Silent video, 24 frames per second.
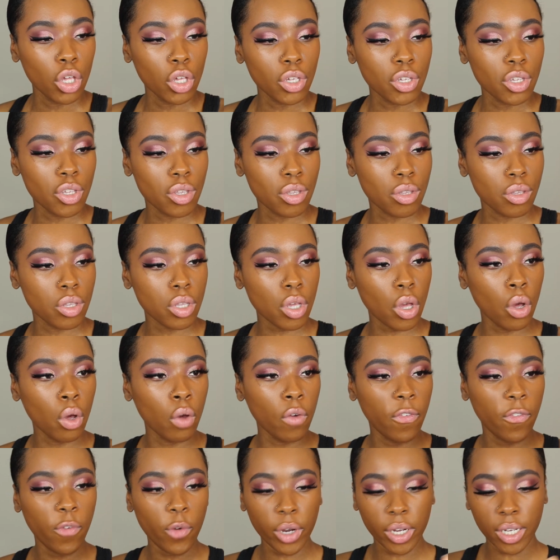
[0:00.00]
So
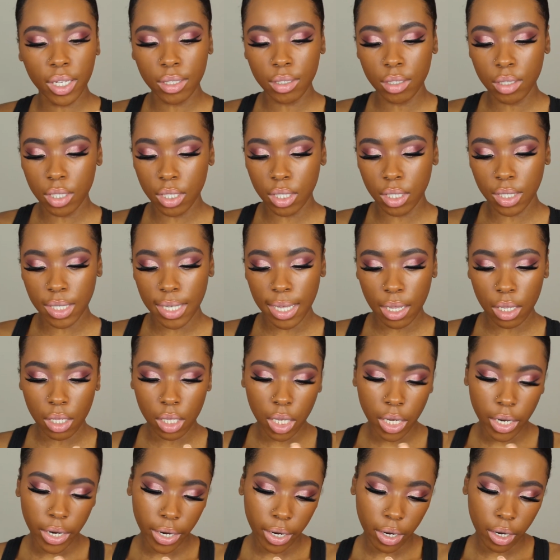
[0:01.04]
for
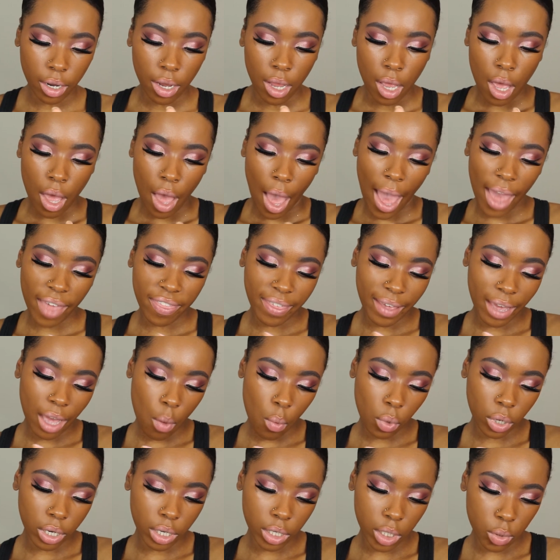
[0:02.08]
concealer, I think I
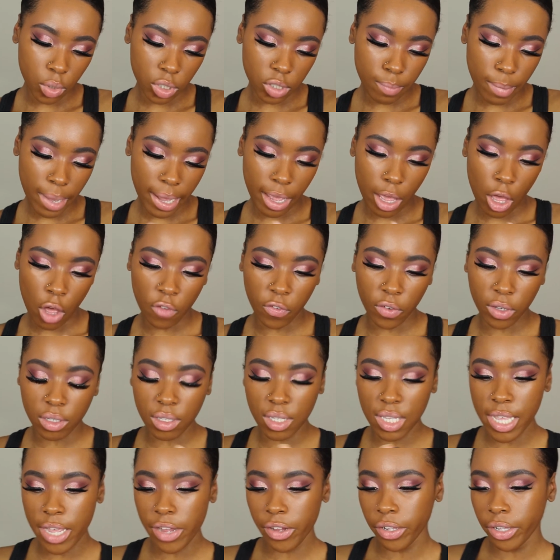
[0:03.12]
want to use my e.l.f.
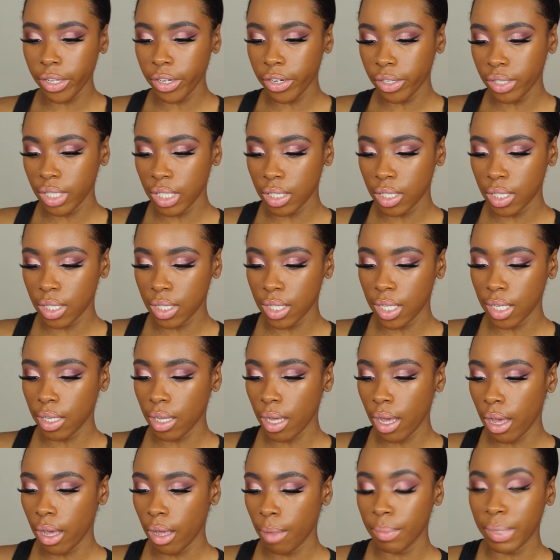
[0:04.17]
concealer. This is the
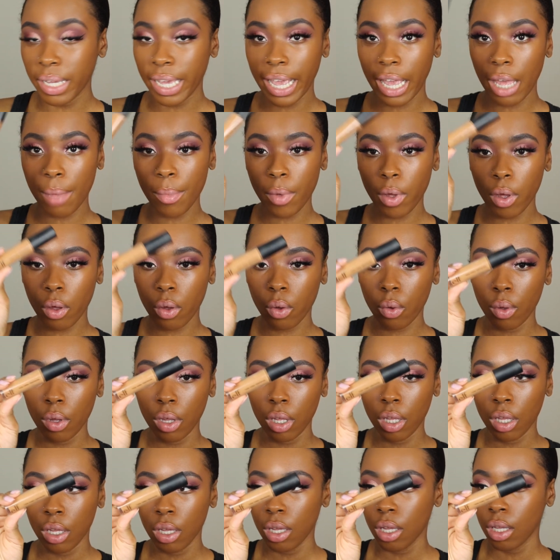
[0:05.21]
camo
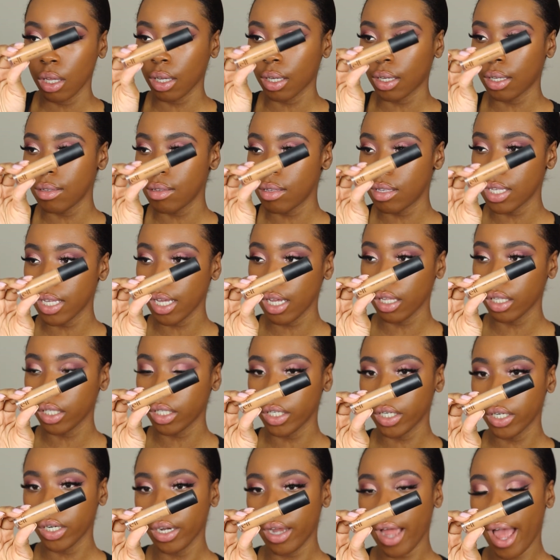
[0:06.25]

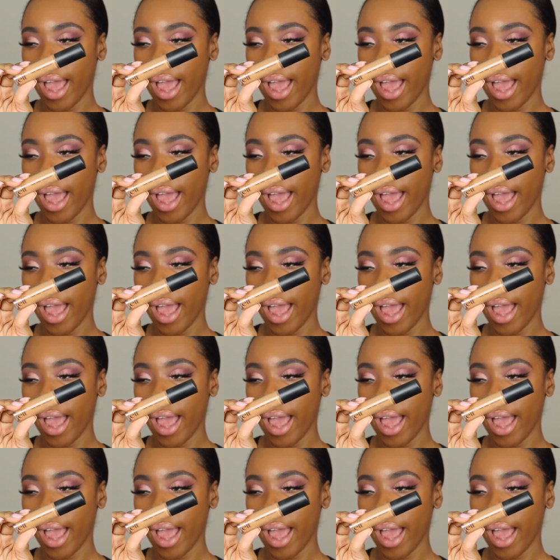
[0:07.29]
concealer.